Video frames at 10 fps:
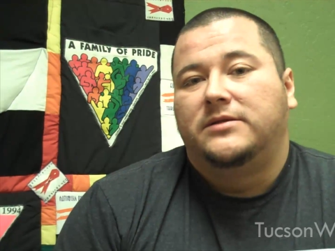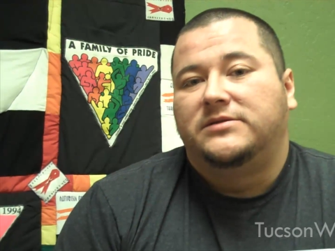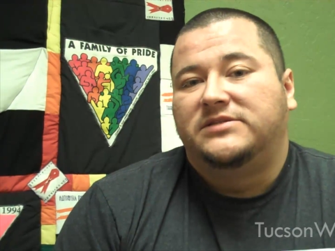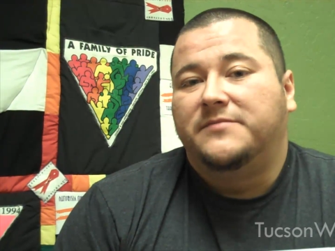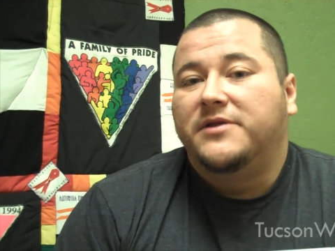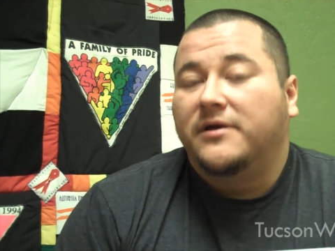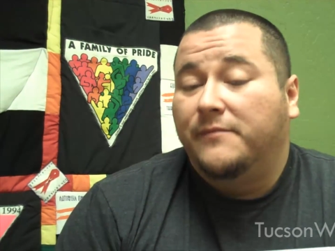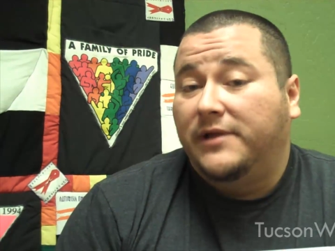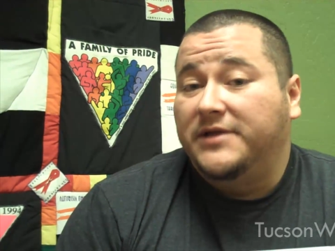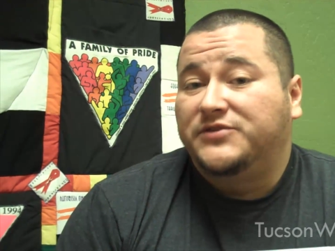Some of the
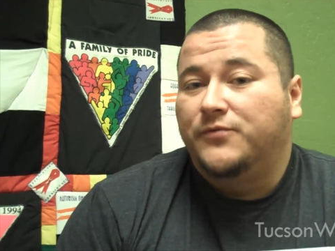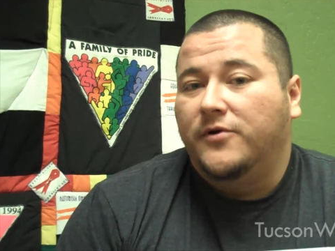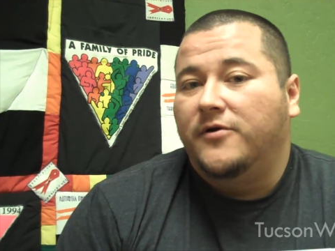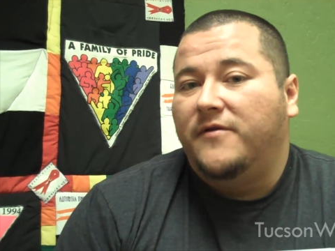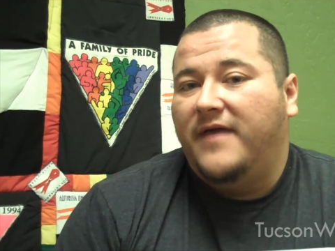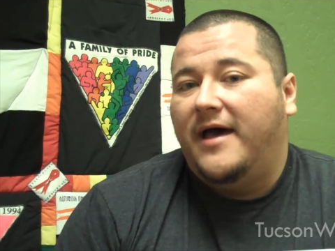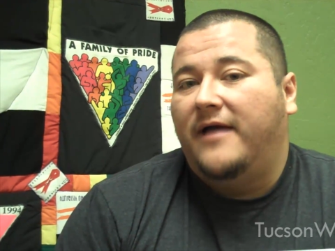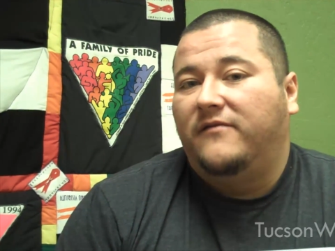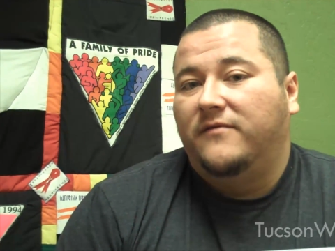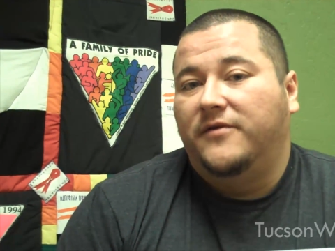complaints were
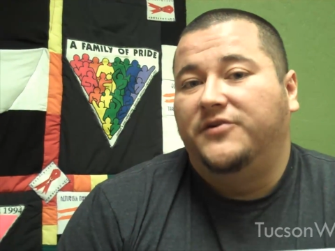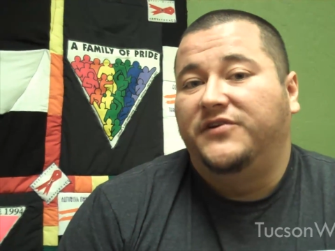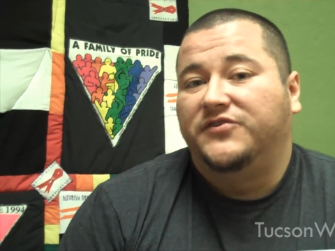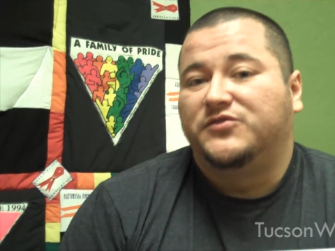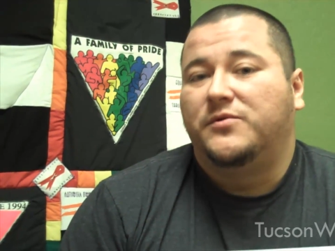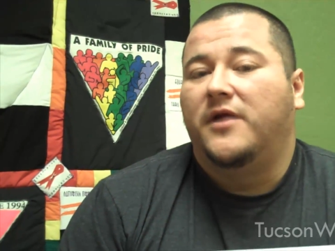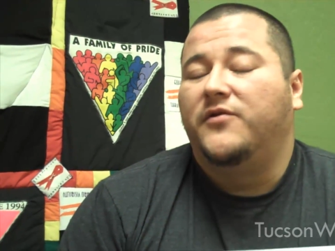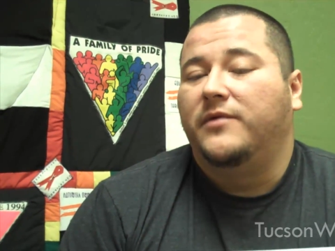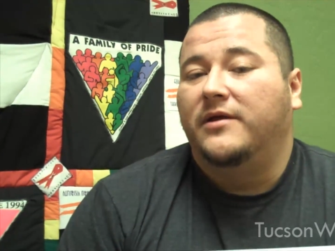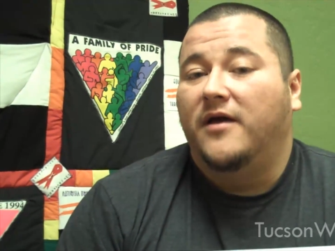that their teachers were not
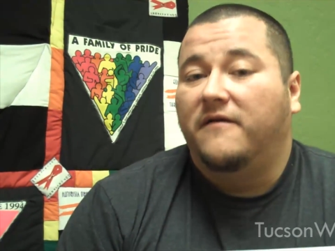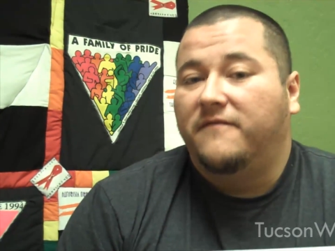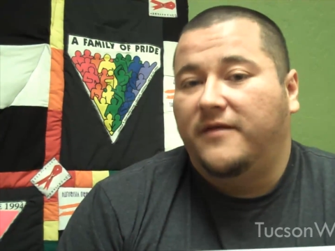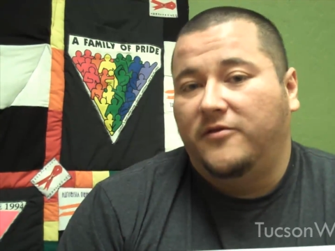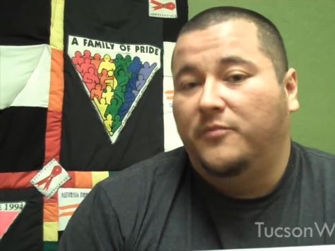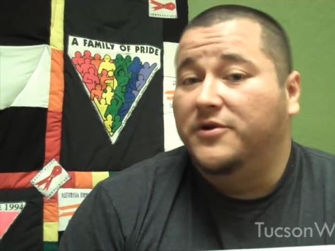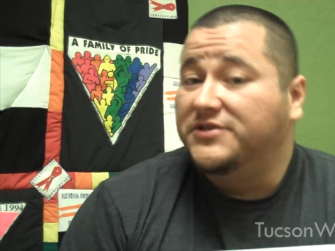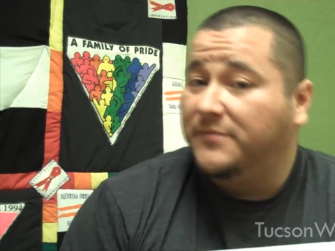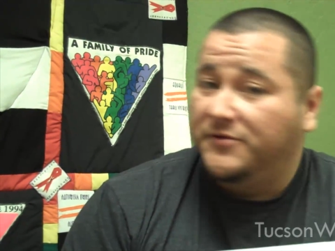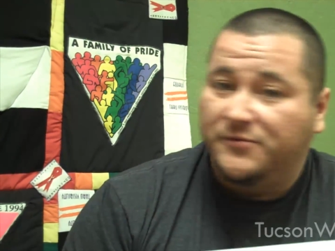doing enough, that their
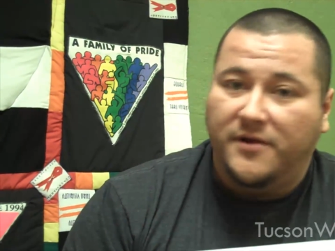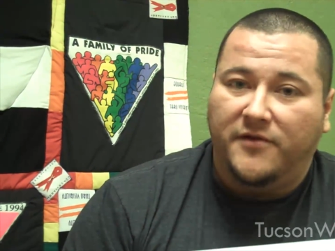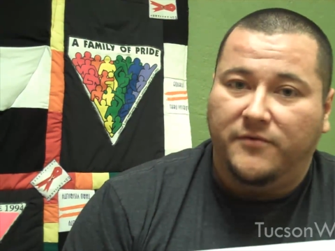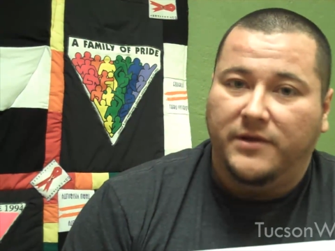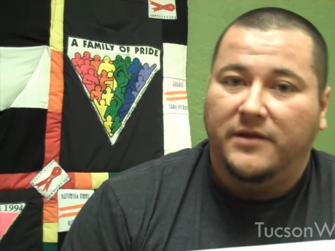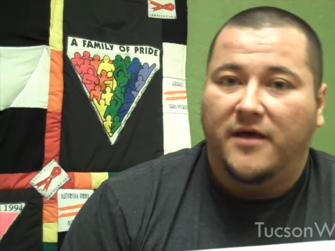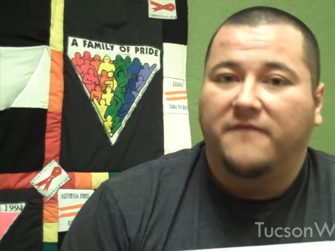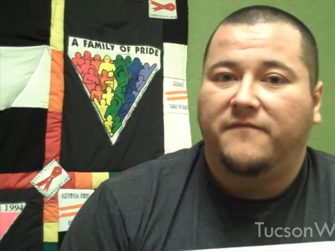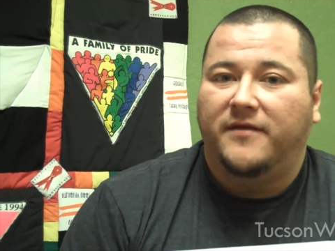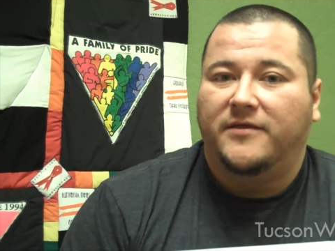principals were not doing
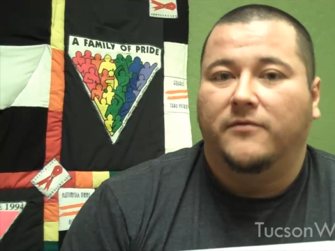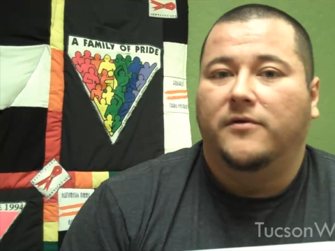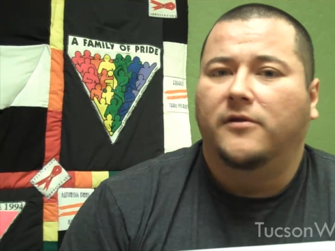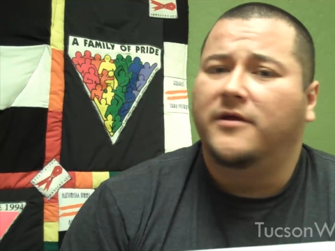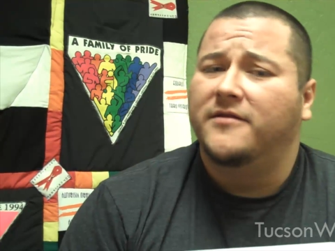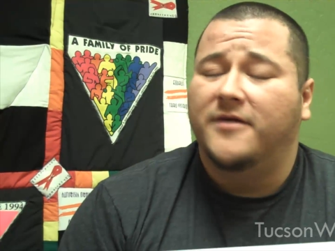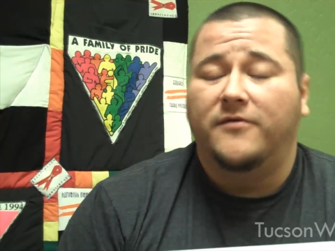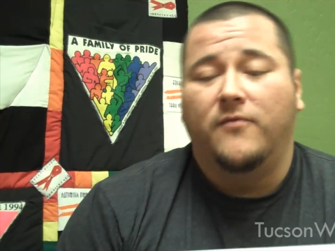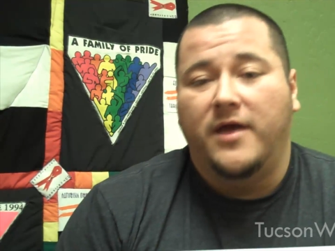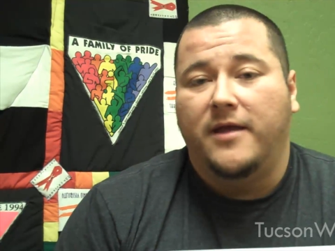enough, that they were looking the
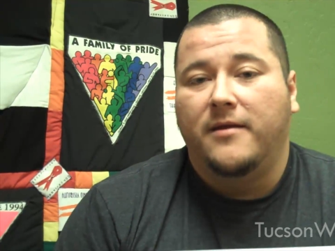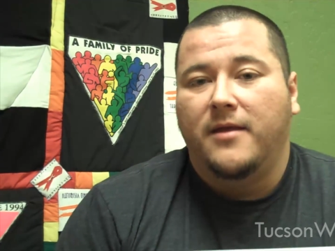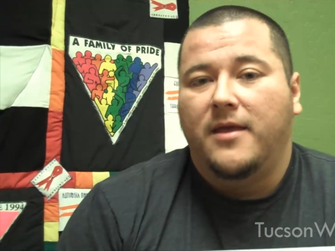other way.